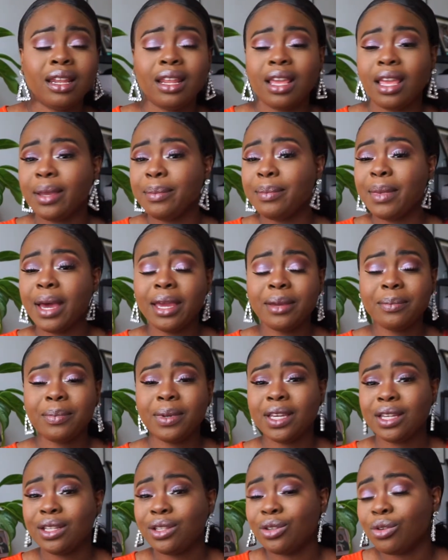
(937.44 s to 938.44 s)
they might
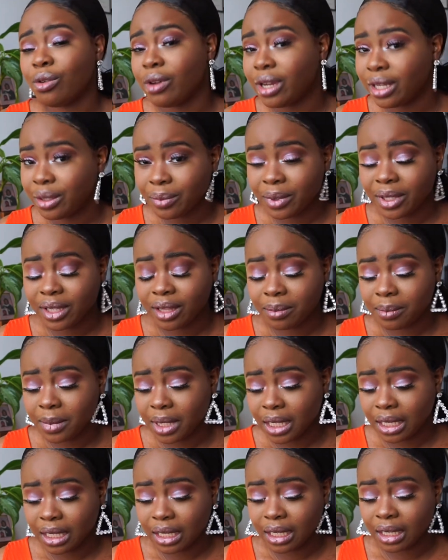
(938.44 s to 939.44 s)
be annoyed with
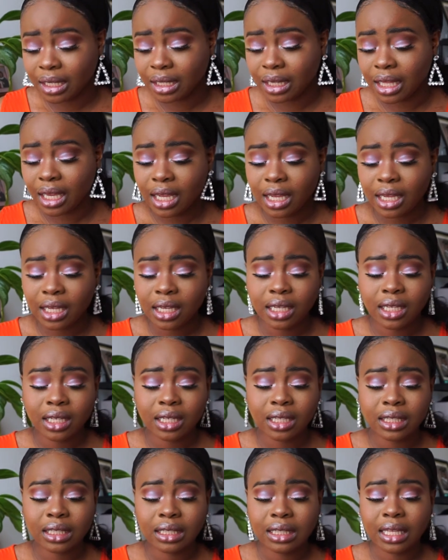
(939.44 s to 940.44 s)
me,
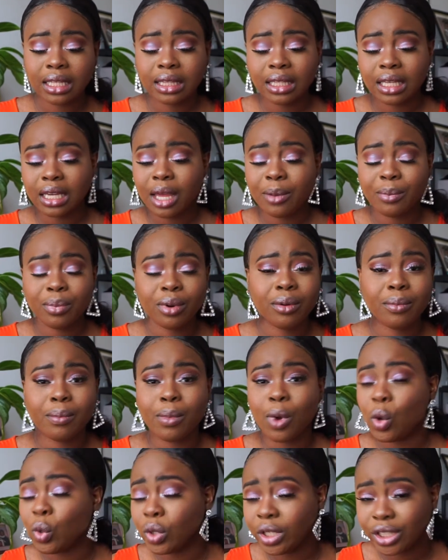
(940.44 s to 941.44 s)
they they think I'm
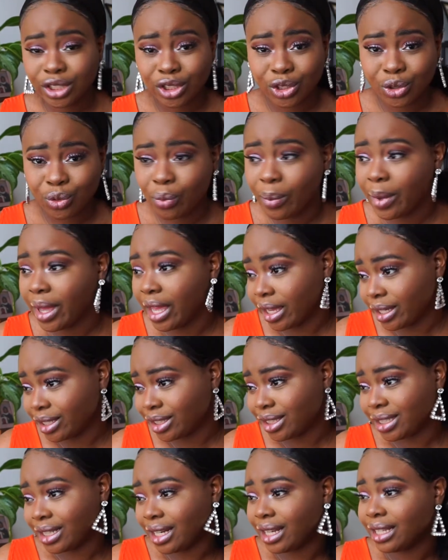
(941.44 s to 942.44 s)
promoting too
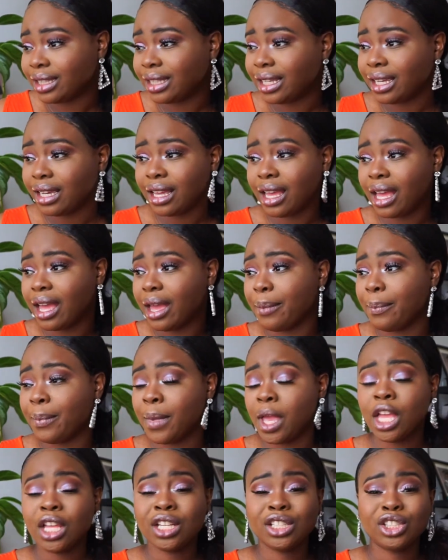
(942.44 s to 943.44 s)
much, they think I'm
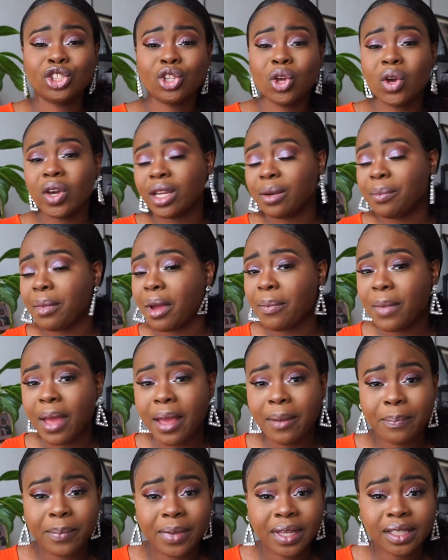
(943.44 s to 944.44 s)
talking about
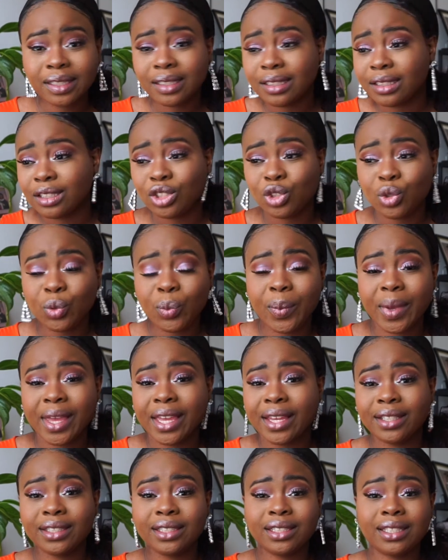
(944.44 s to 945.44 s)
my business too
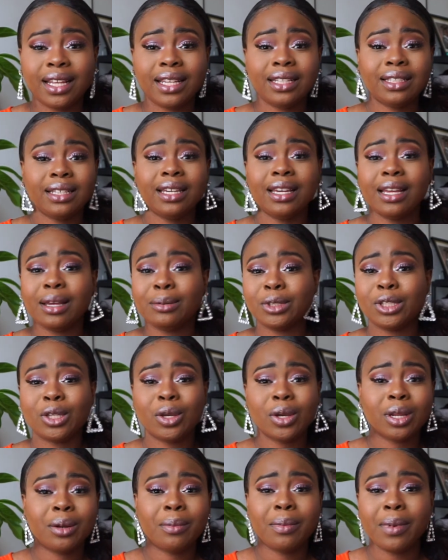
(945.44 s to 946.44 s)
much, they think I'm
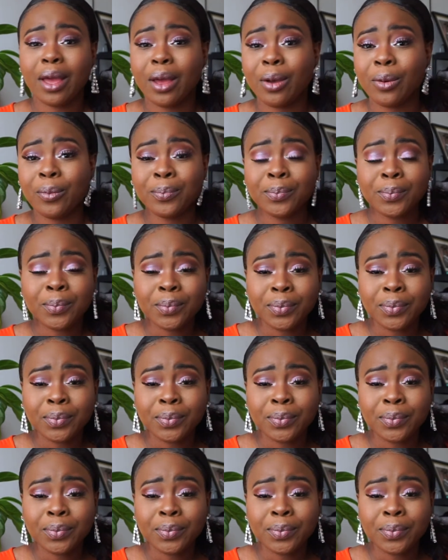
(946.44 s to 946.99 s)
talking about